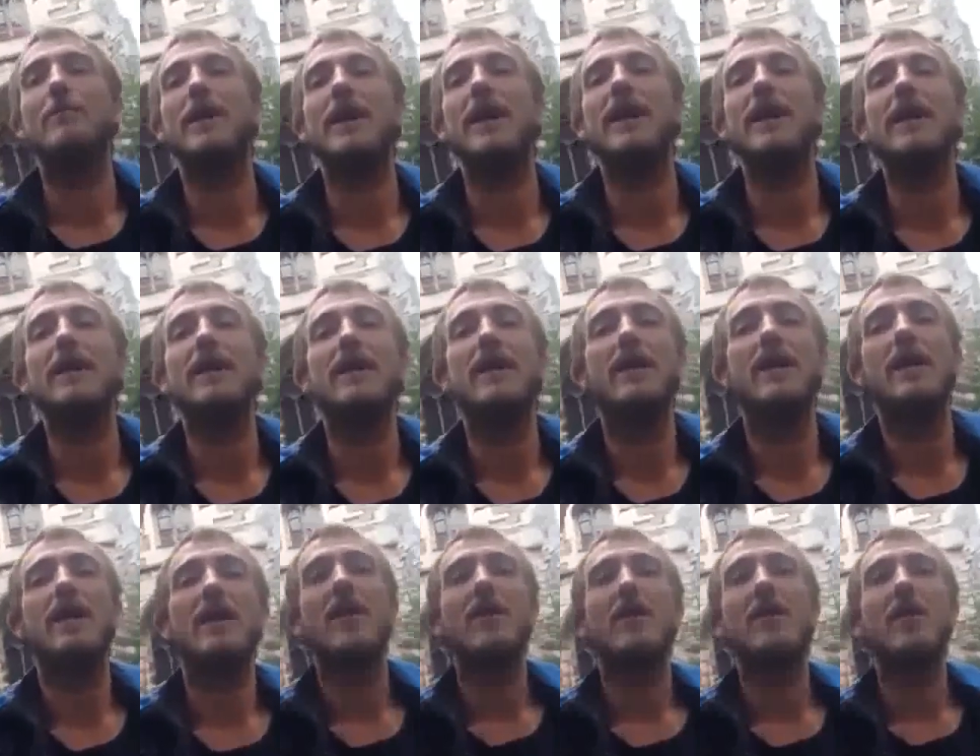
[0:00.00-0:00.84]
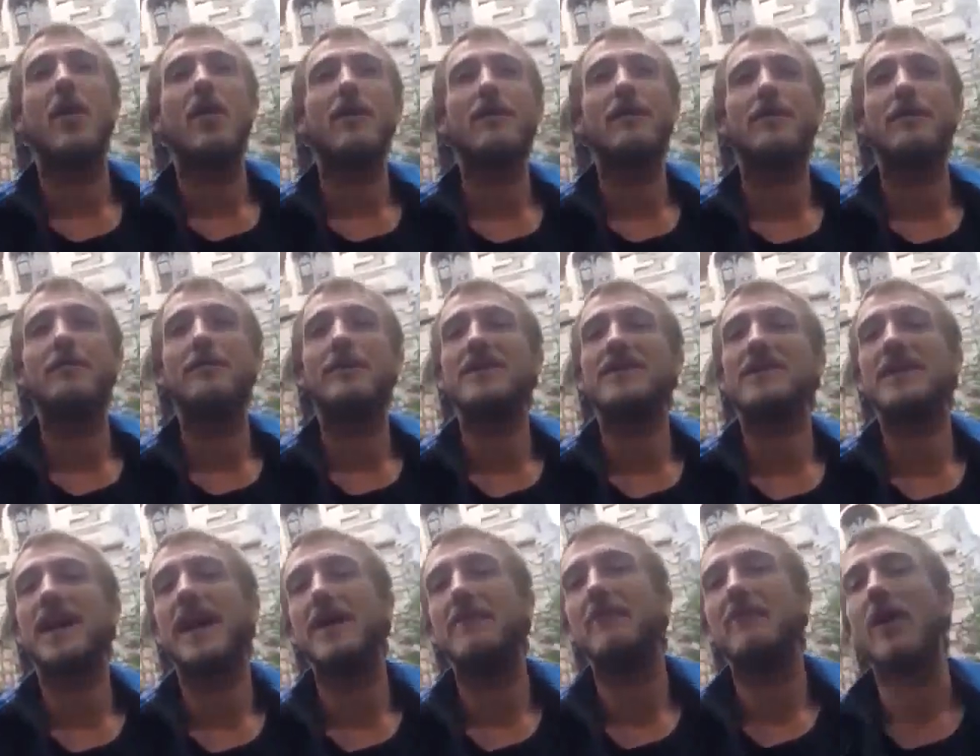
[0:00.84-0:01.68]
me, not from the
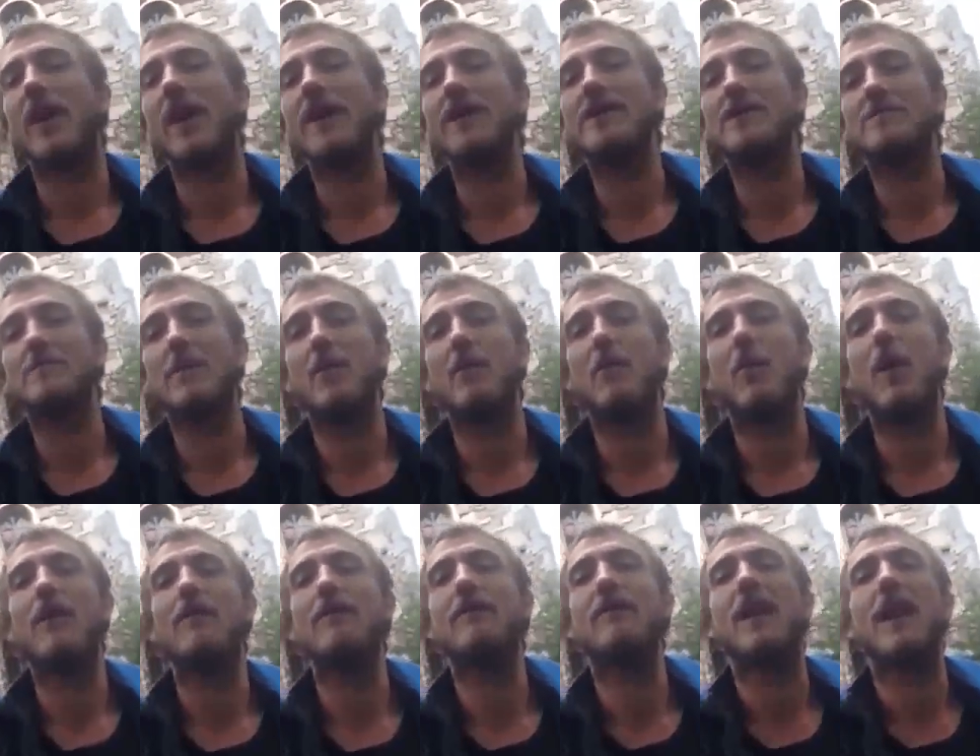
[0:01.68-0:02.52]
same race, but one